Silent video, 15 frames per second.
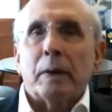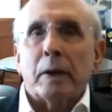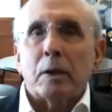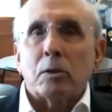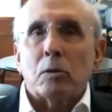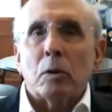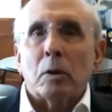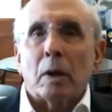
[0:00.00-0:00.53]

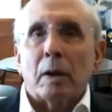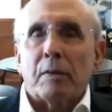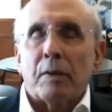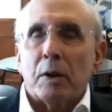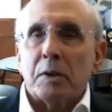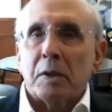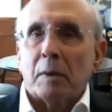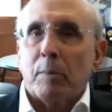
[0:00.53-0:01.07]
issue, if
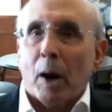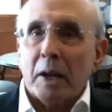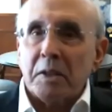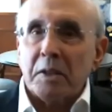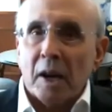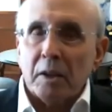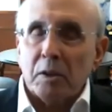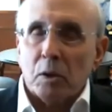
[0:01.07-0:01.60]
there's a
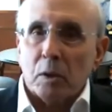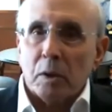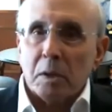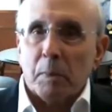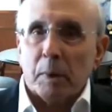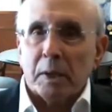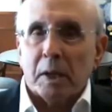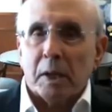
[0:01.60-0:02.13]
bright side to
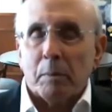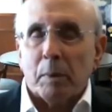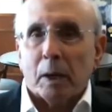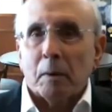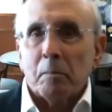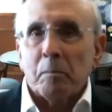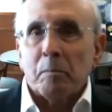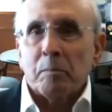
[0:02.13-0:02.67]
this pandemic,
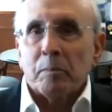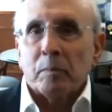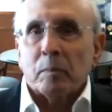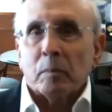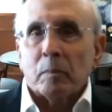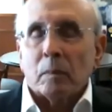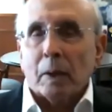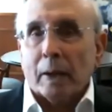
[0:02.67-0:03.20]

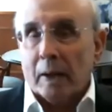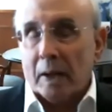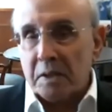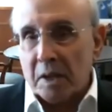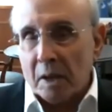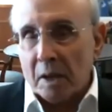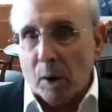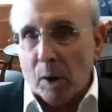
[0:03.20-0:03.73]
and I
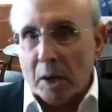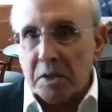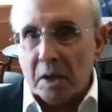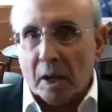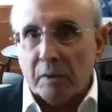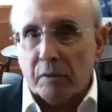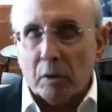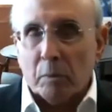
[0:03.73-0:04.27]
say bright
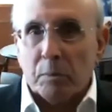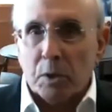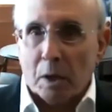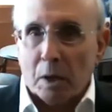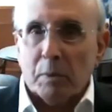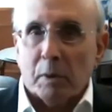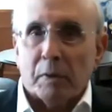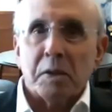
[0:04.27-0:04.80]
side for
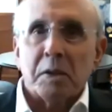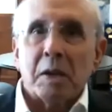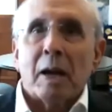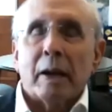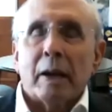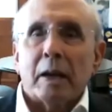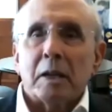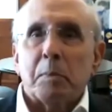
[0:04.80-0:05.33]
some of us,
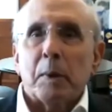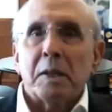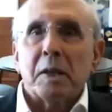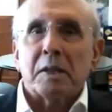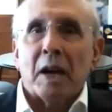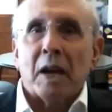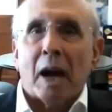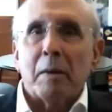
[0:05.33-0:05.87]
it's been
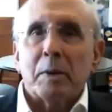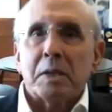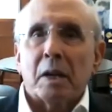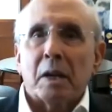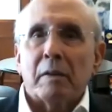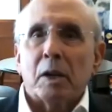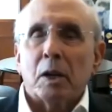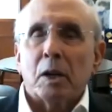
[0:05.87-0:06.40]
the time it's
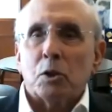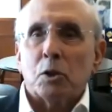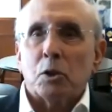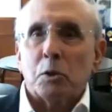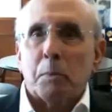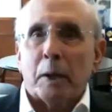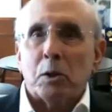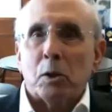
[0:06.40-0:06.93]
given us to
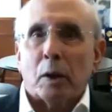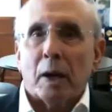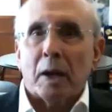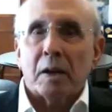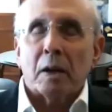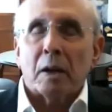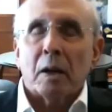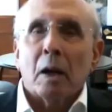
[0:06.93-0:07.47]
spend
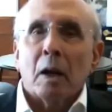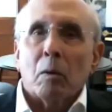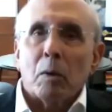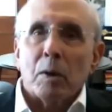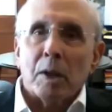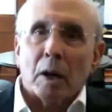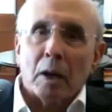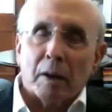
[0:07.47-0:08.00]
together
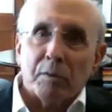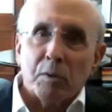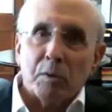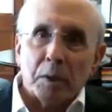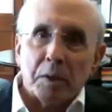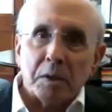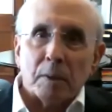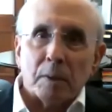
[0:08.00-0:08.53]
with our loved
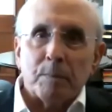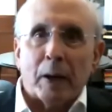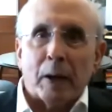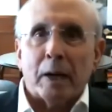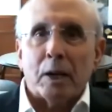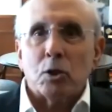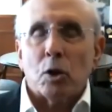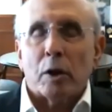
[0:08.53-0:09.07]
ones
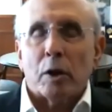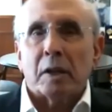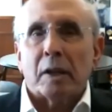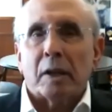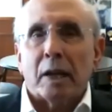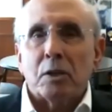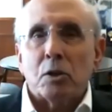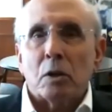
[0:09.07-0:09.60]
and enjoy the
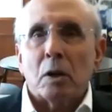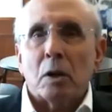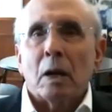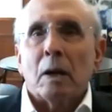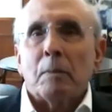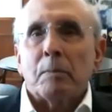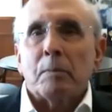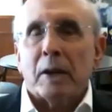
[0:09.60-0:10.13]
nature
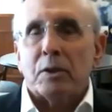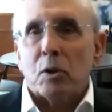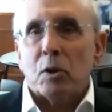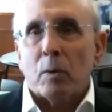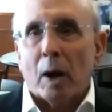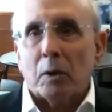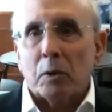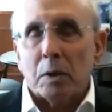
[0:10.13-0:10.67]
that
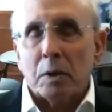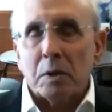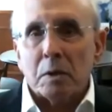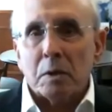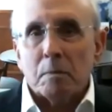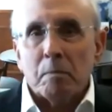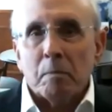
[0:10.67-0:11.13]
surrounds us.